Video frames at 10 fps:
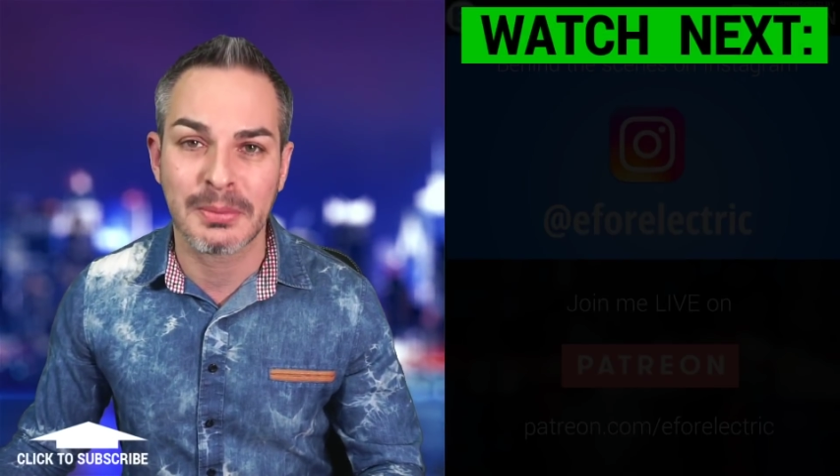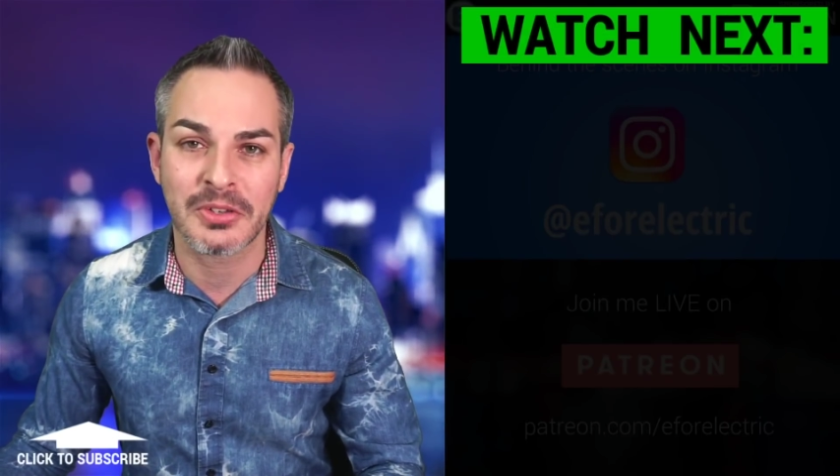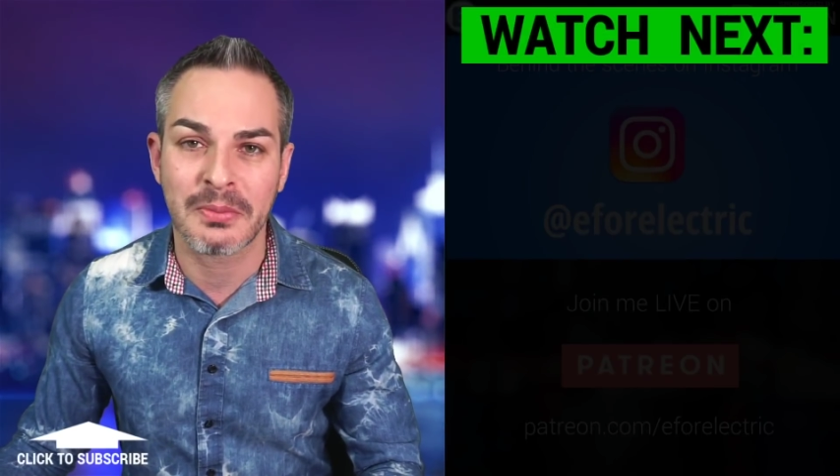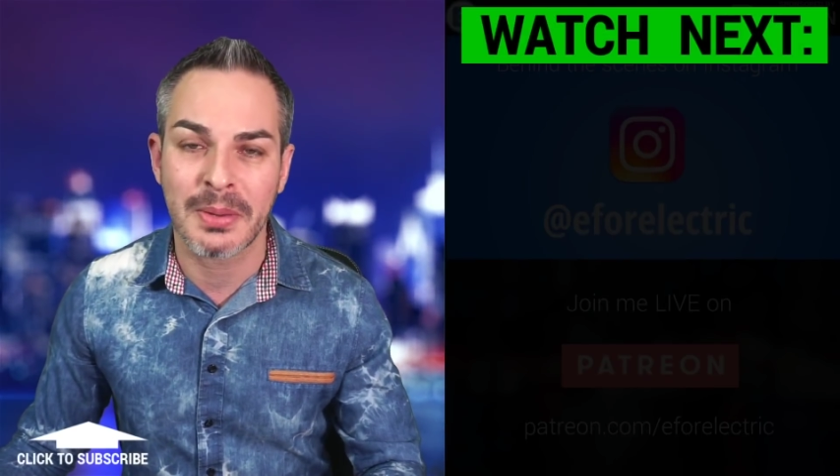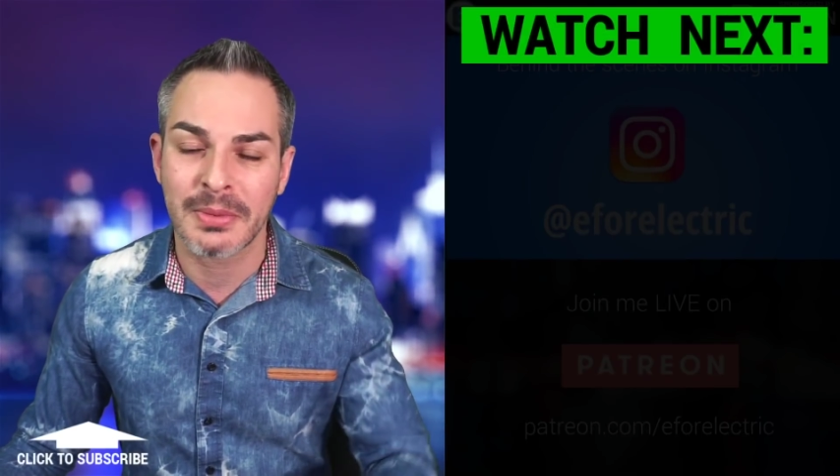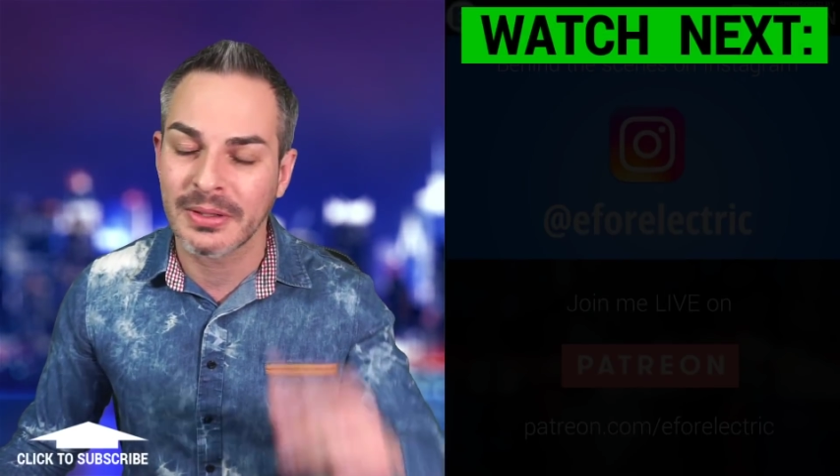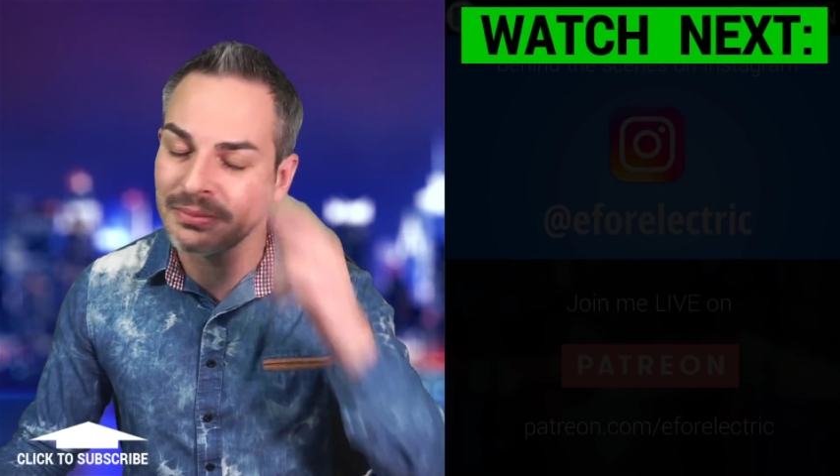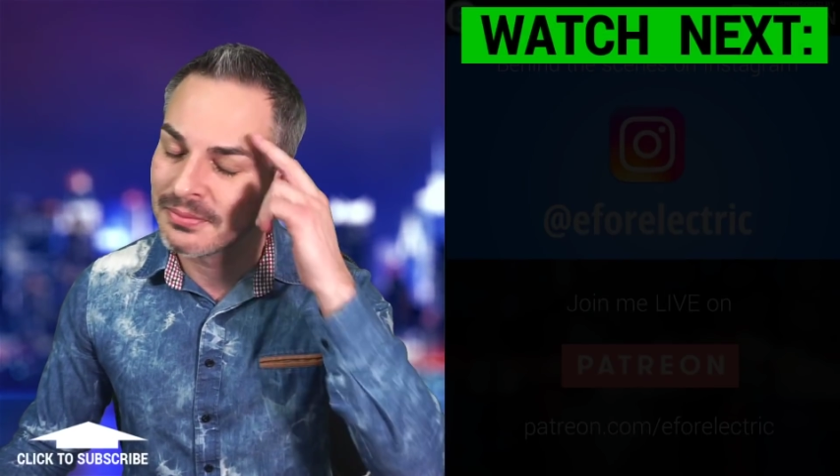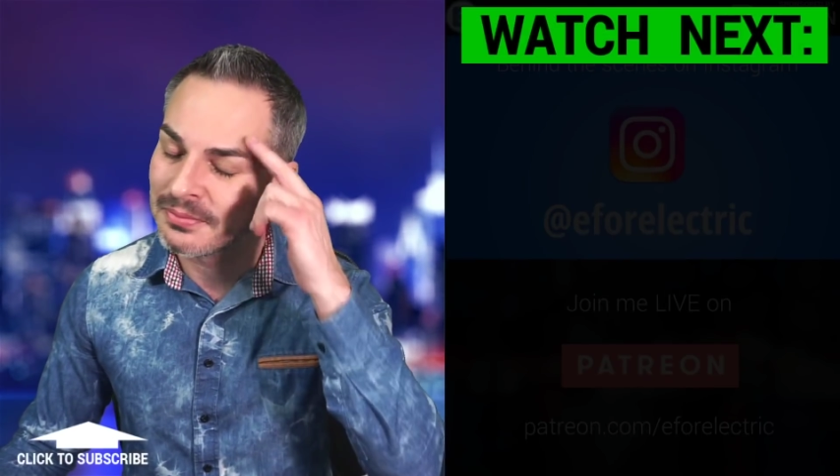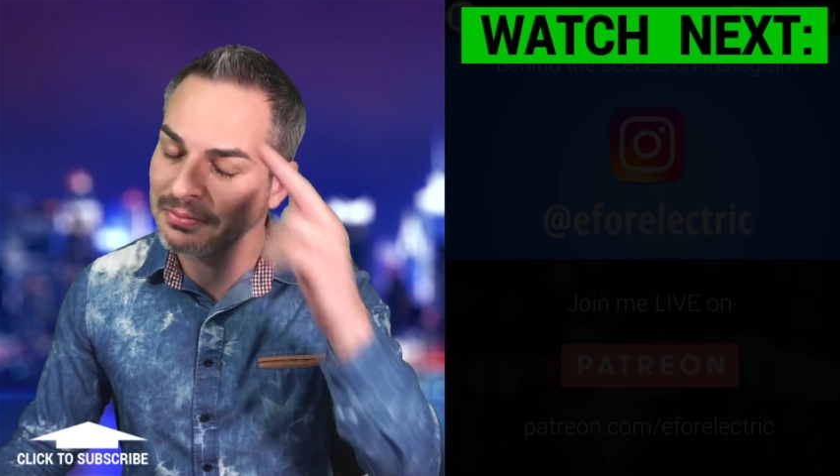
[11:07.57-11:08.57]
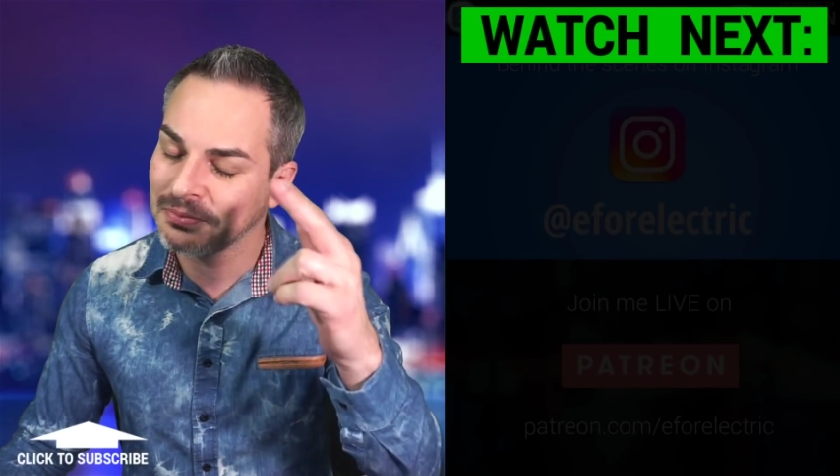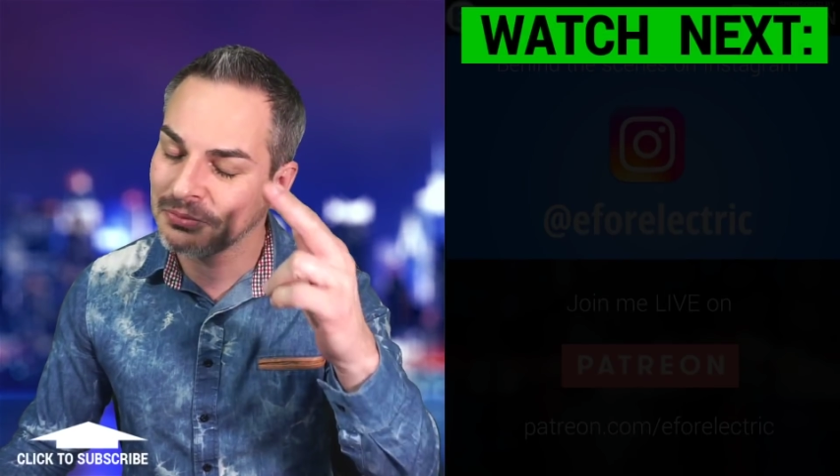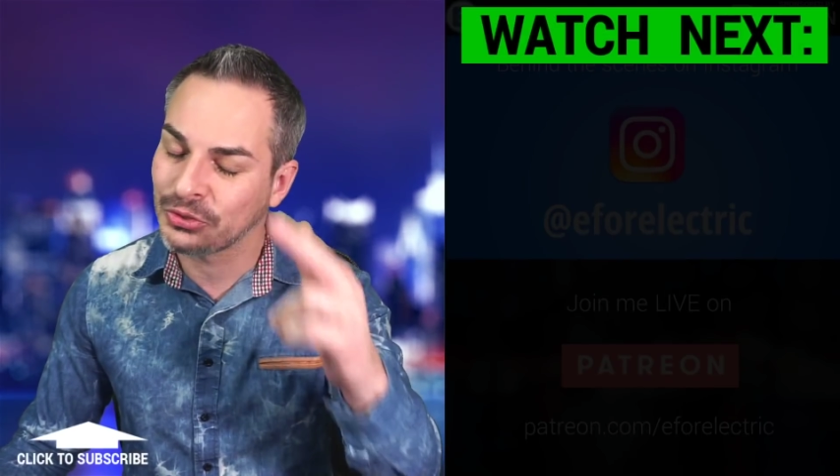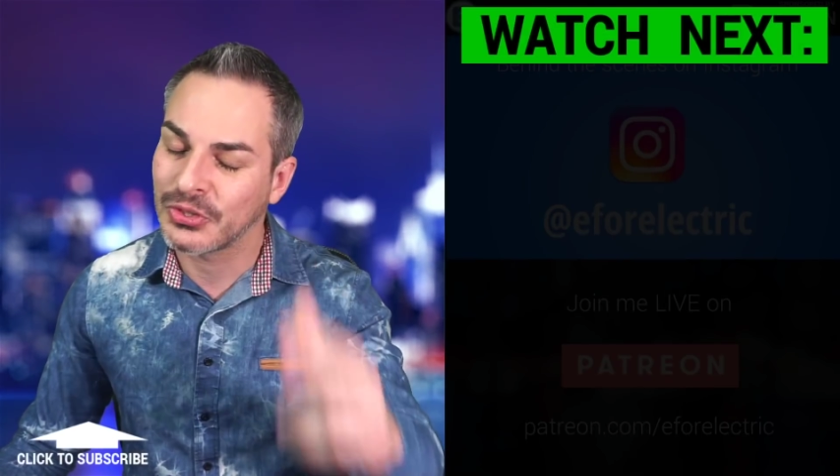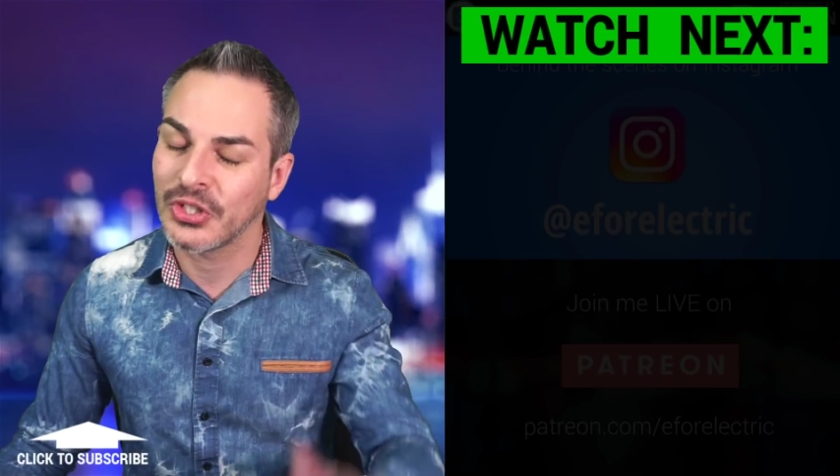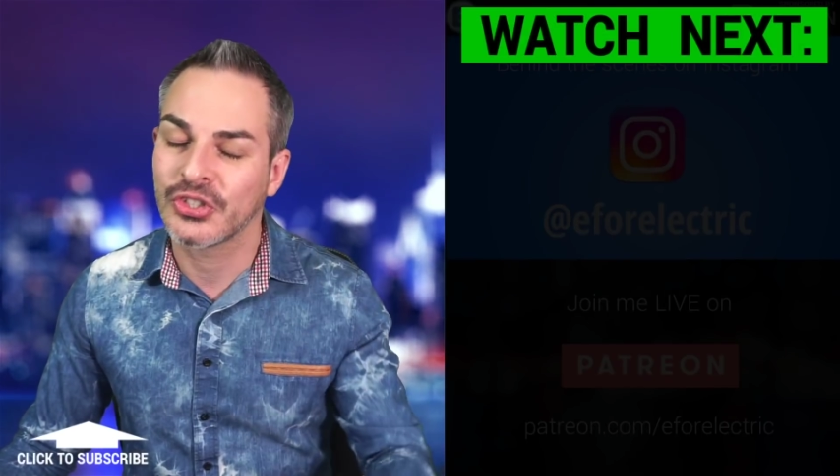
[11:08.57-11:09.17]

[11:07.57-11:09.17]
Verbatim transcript: and remember to stay